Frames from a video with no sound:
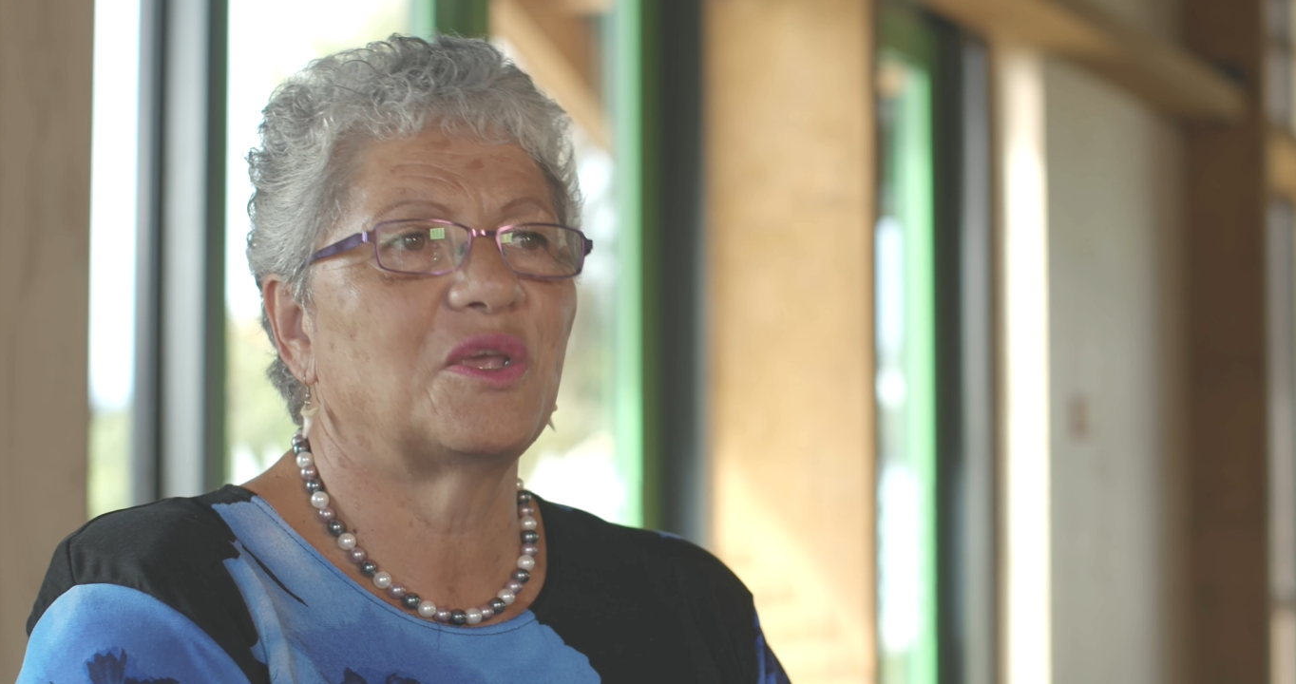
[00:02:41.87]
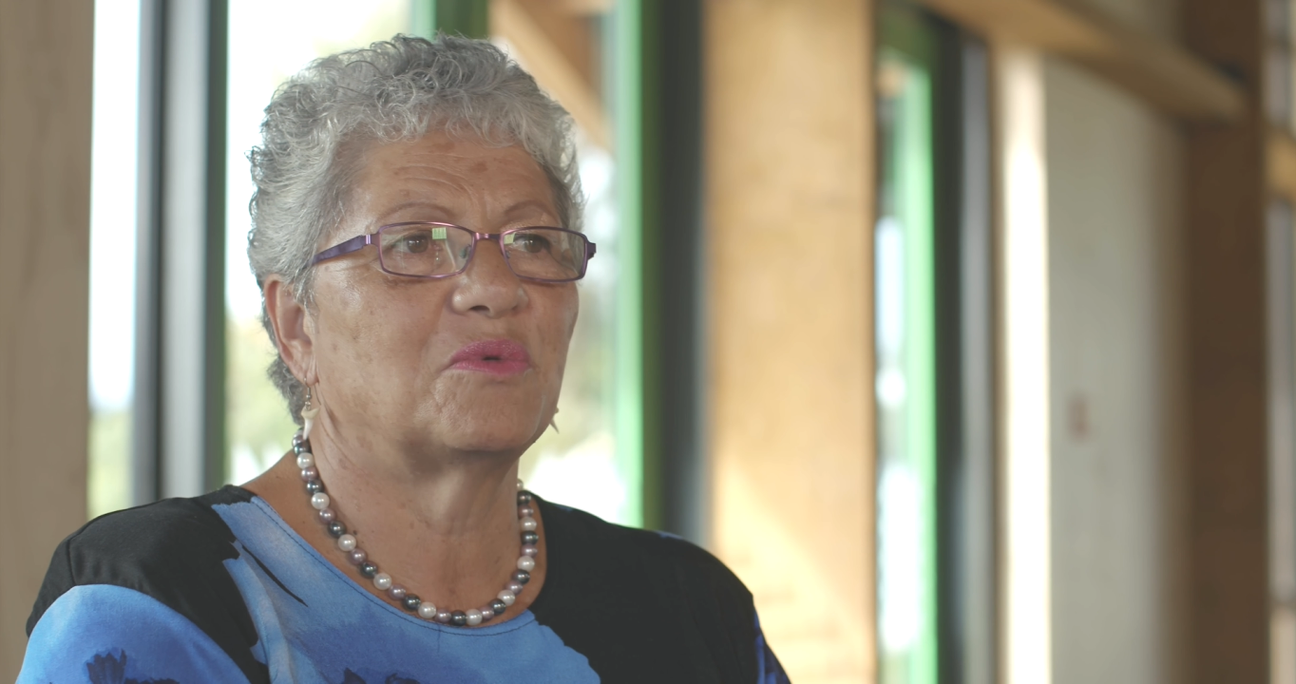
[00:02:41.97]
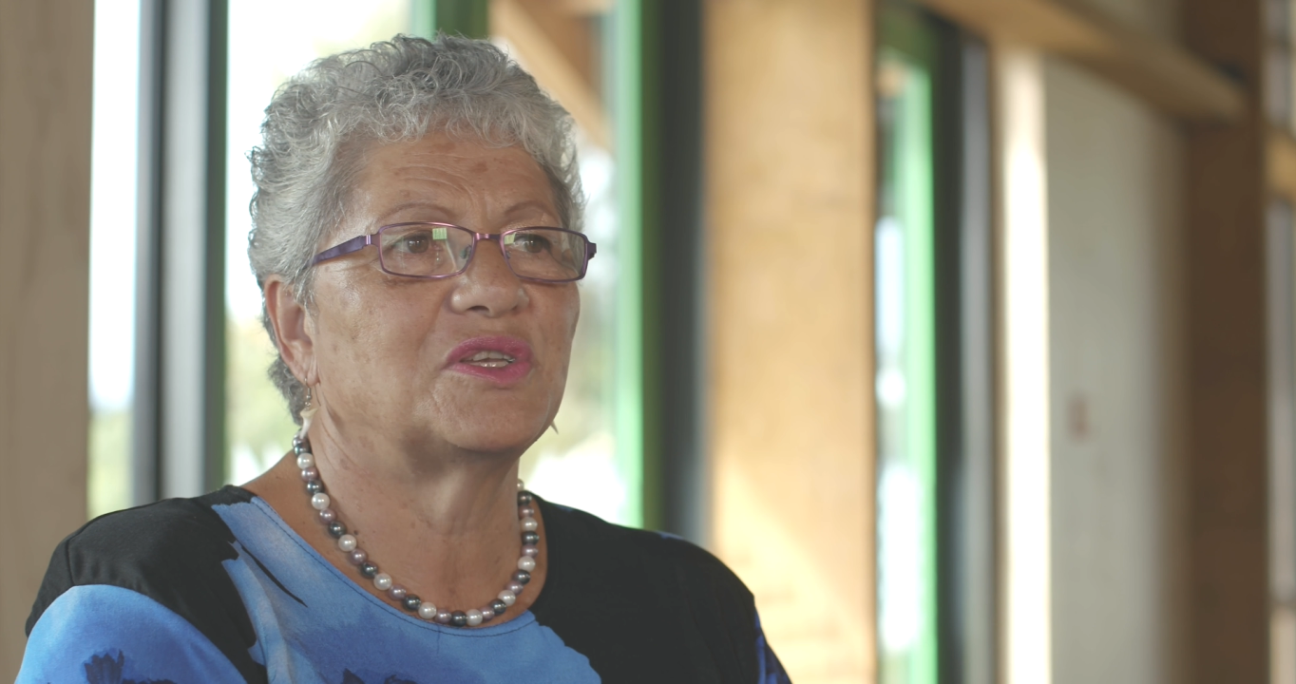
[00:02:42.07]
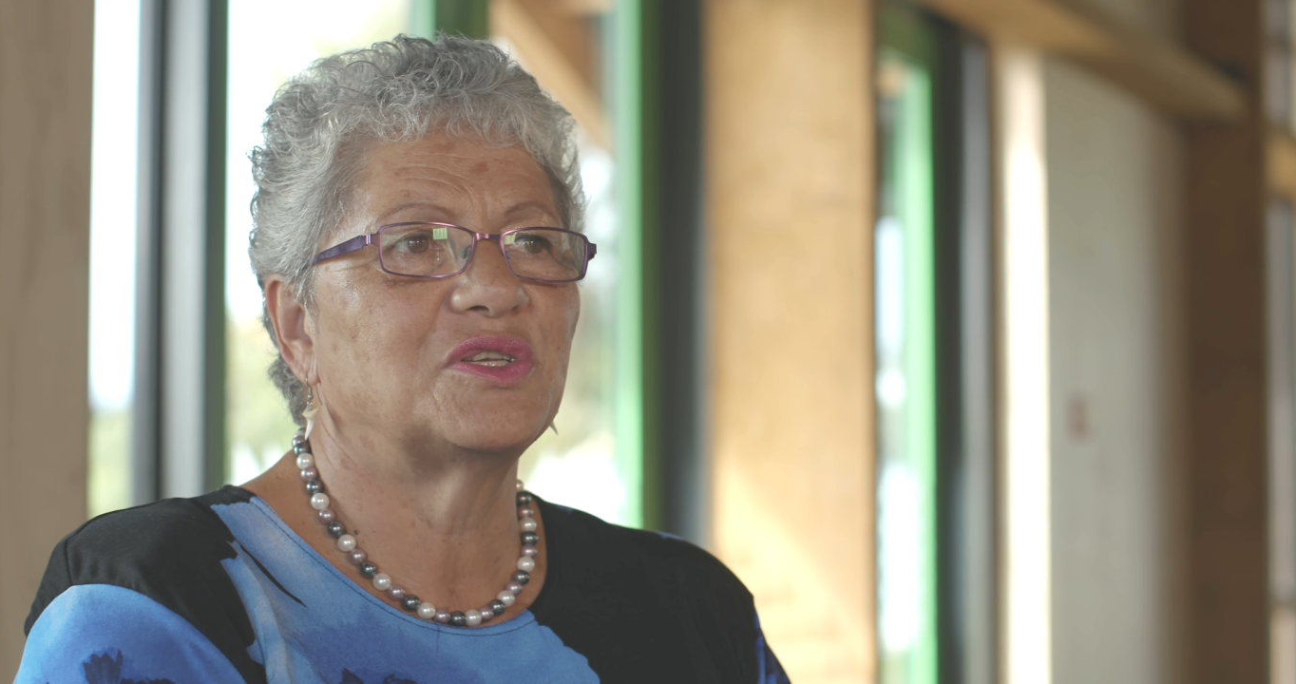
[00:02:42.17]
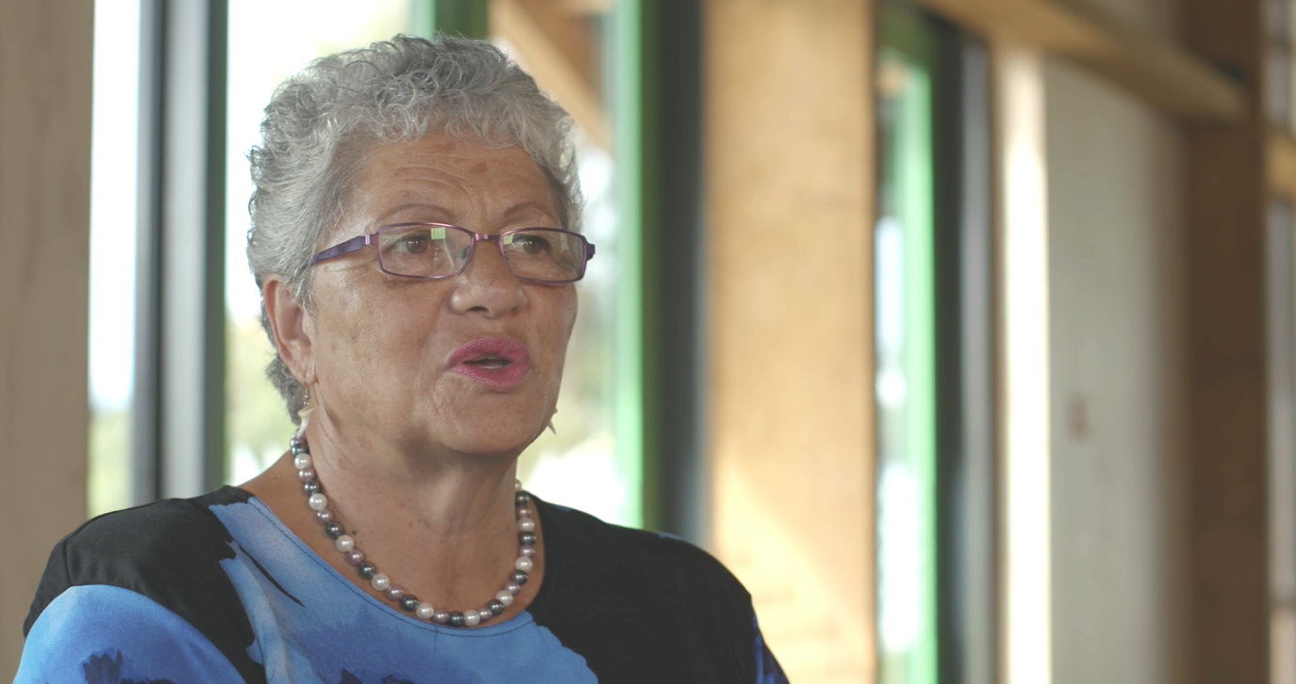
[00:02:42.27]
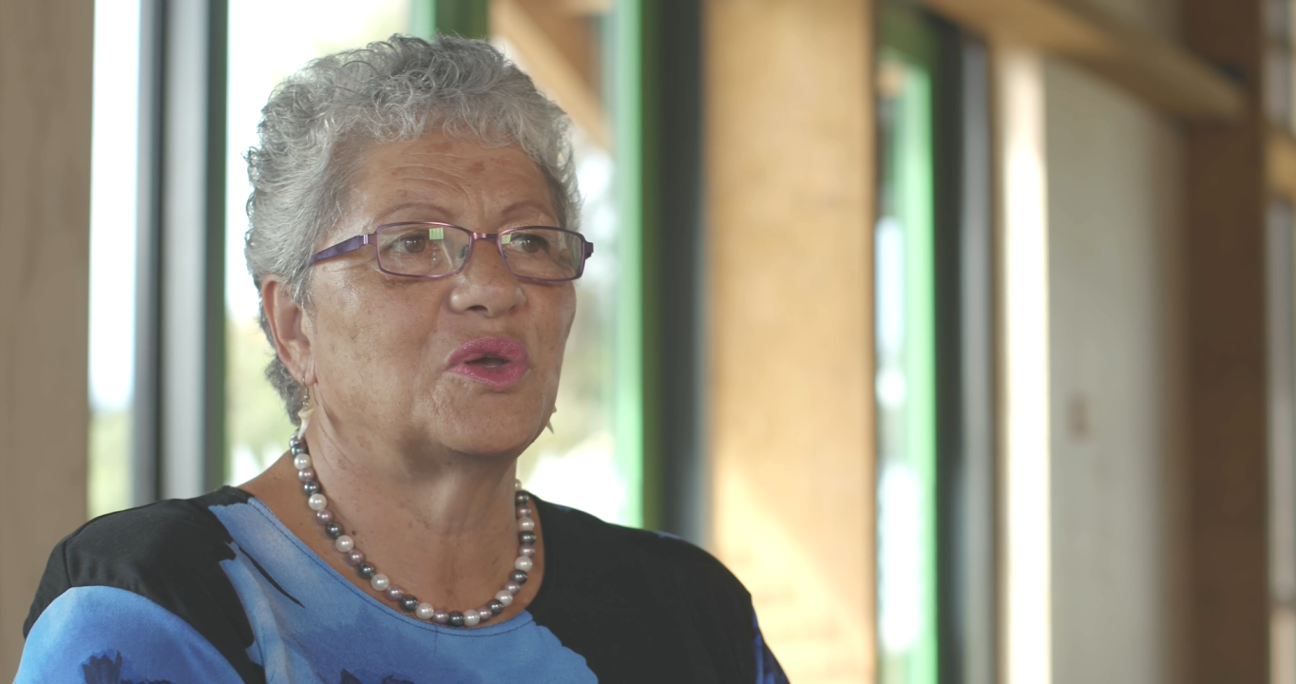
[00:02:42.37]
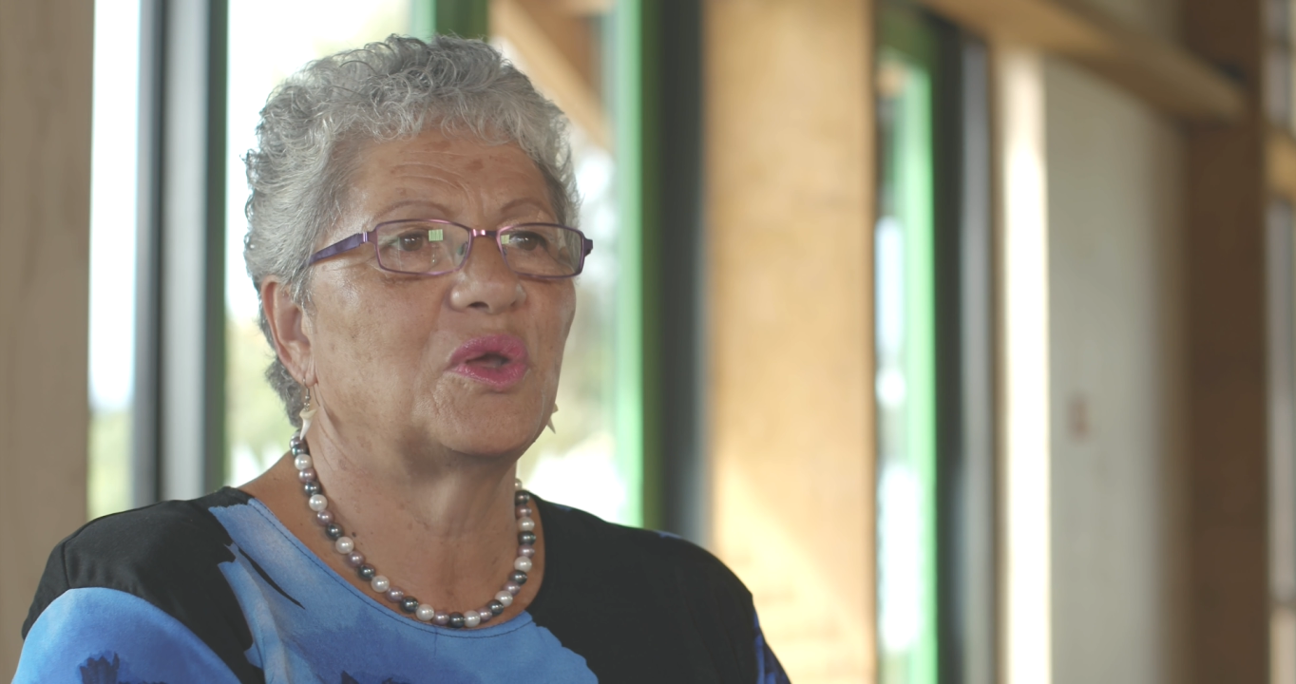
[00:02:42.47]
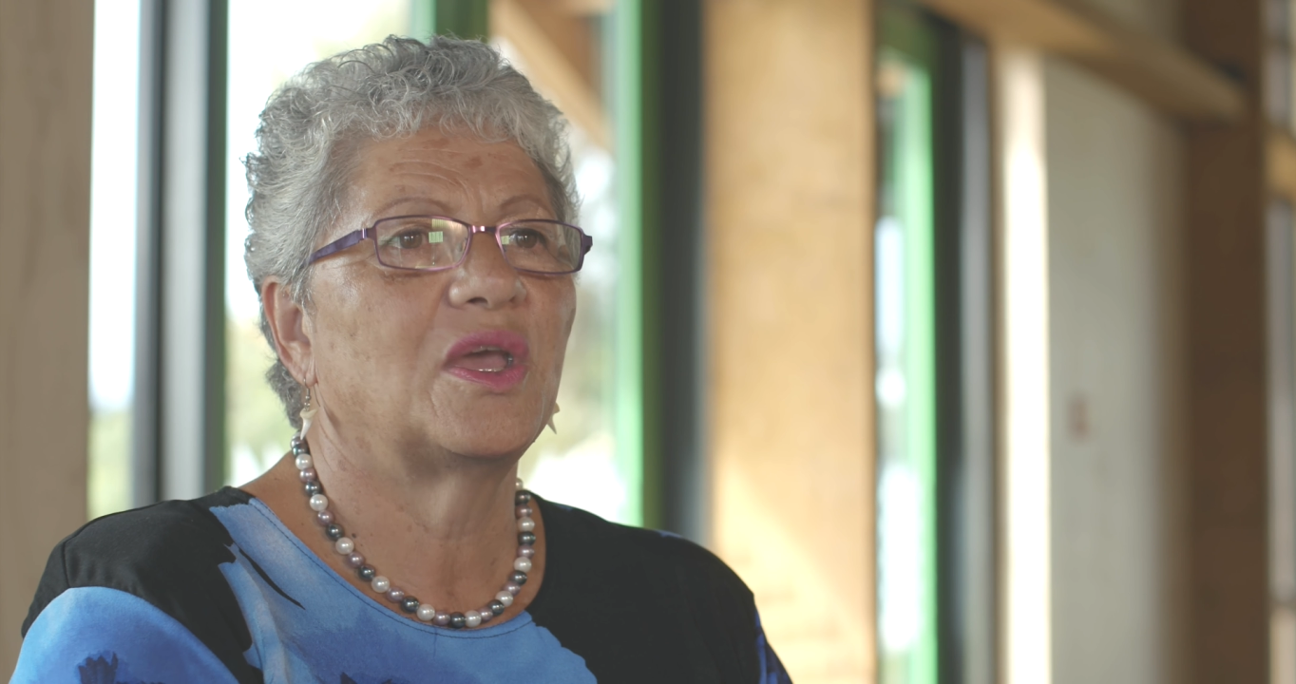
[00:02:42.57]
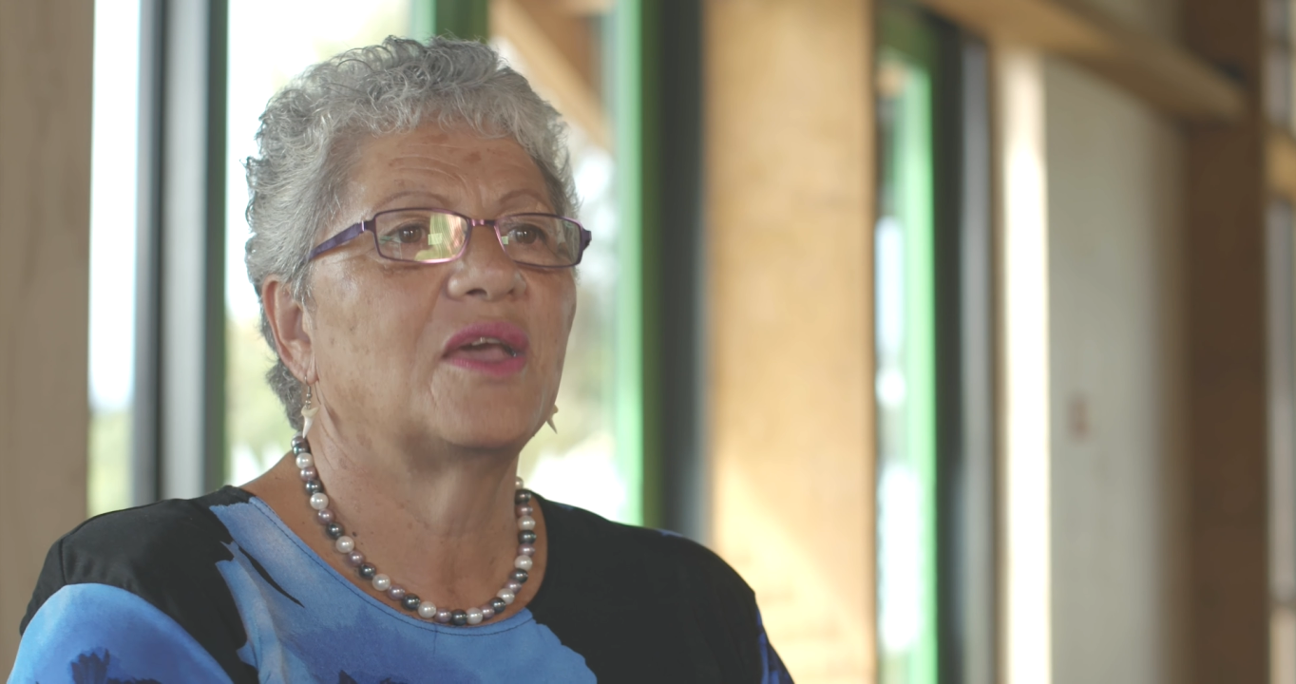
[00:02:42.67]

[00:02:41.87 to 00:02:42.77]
you would do.